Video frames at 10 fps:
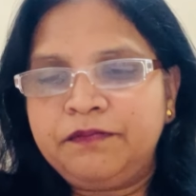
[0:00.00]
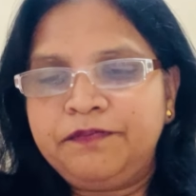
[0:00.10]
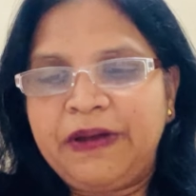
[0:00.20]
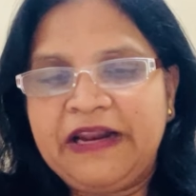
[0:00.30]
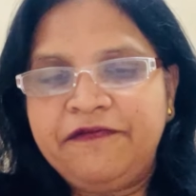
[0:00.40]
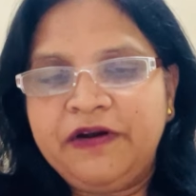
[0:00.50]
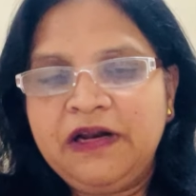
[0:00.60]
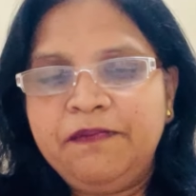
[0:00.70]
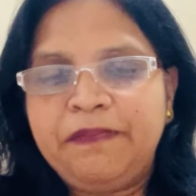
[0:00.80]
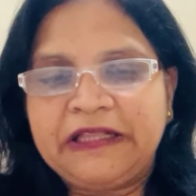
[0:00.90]

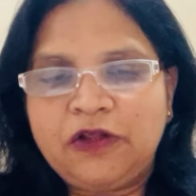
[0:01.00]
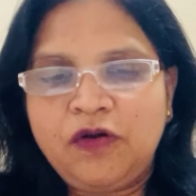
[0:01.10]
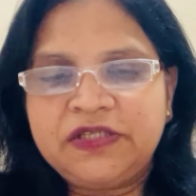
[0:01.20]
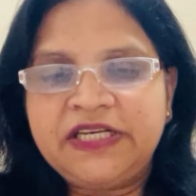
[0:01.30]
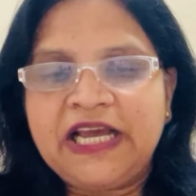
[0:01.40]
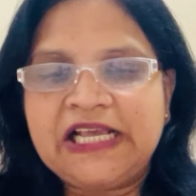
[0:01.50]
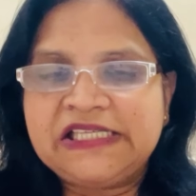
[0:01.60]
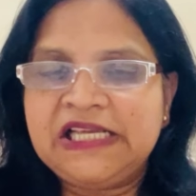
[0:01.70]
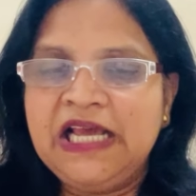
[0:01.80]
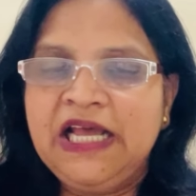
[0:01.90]
peripheral pathology
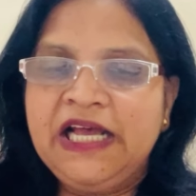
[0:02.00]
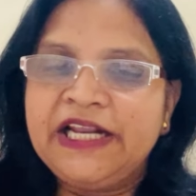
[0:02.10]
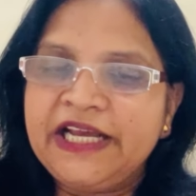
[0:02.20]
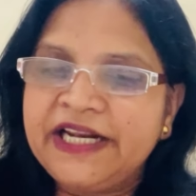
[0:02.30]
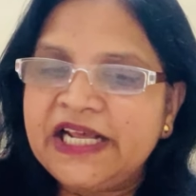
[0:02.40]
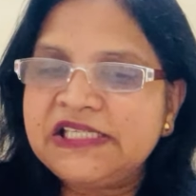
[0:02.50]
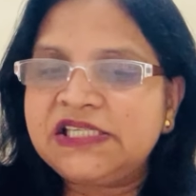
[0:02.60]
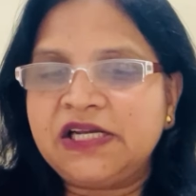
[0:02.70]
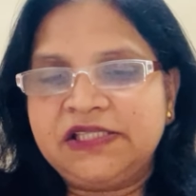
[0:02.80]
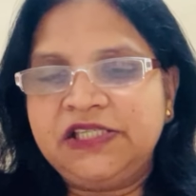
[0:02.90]
has regressed
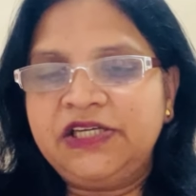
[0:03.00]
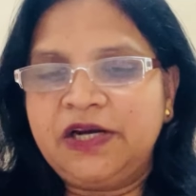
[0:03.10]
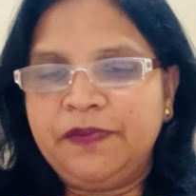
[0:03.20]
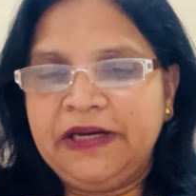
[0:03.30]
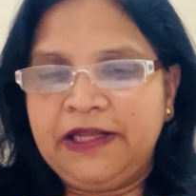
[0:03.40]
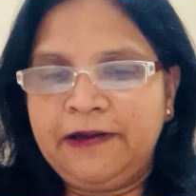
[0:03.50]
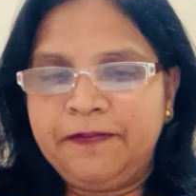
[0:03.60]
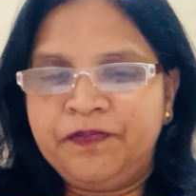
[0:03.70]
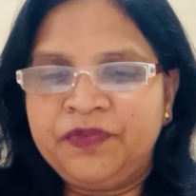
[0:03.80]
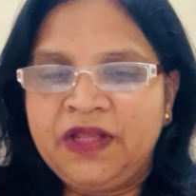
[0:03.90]
considerably.
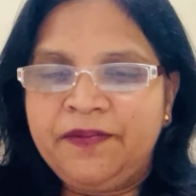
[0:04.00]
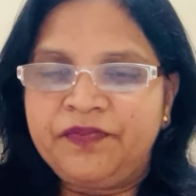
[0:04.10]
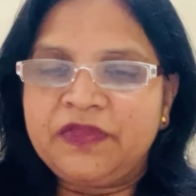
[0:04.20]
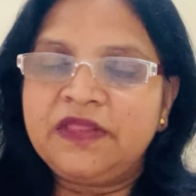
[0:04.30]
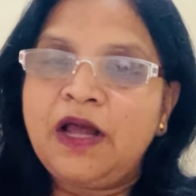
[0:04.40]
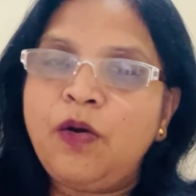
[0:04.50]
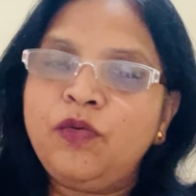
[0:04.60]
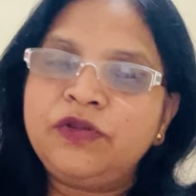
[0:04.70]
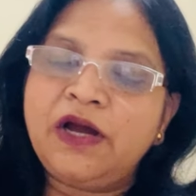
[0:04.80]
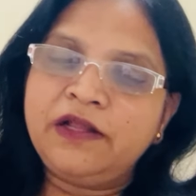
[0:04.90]
Now,
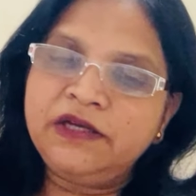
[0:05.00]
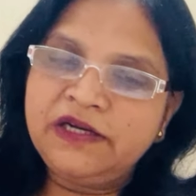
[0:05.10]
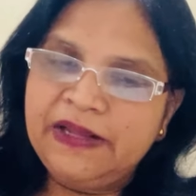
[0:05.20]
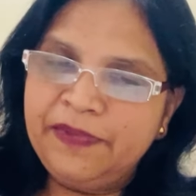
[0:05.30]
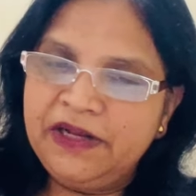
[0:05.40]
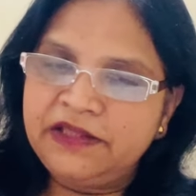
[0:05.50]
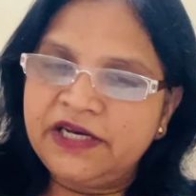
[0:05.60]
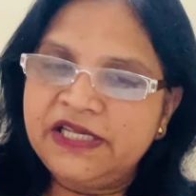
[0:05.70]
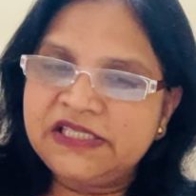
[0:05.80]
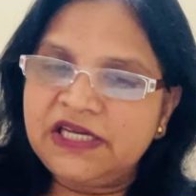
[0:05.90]
under the label, the
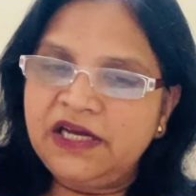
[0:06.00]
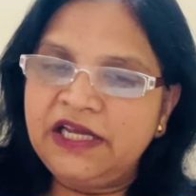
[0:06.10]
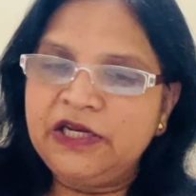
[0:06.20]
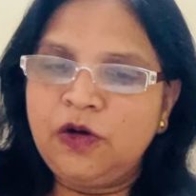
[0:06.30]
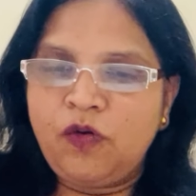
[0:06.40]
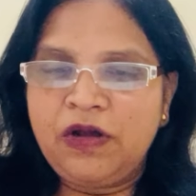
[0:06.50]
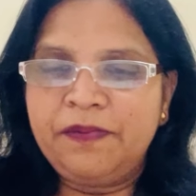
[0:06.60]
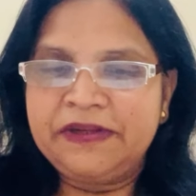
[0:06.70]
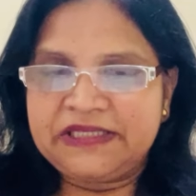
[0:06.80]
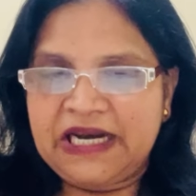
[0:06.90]
risk in local
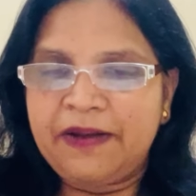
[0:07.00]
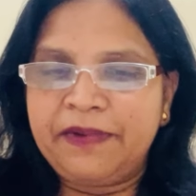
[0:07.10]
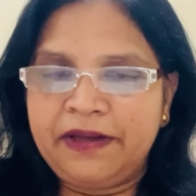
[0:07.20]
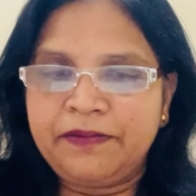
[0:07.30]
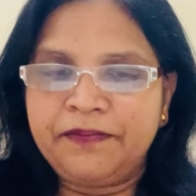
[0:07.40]
prescribing.